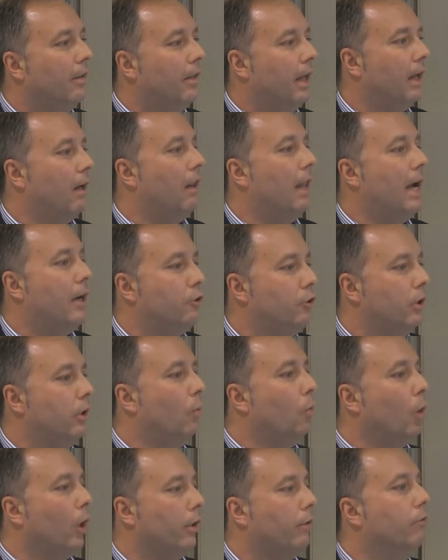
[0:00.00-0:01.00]
that allows you
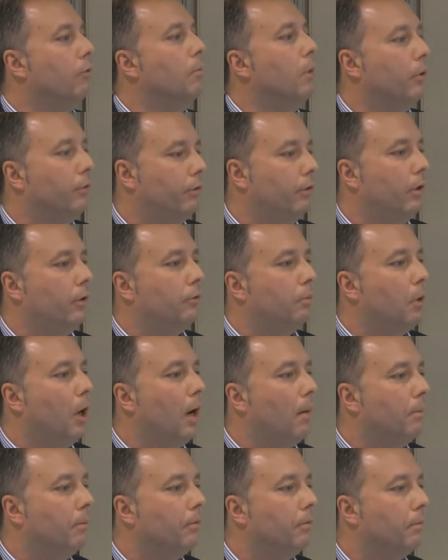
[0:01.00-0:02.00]
to work through most of those
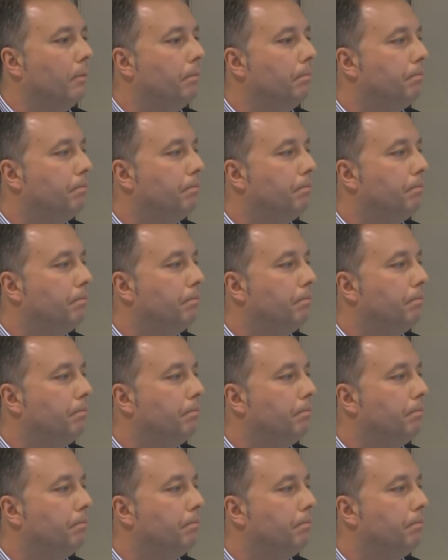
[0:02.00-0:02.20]
problems.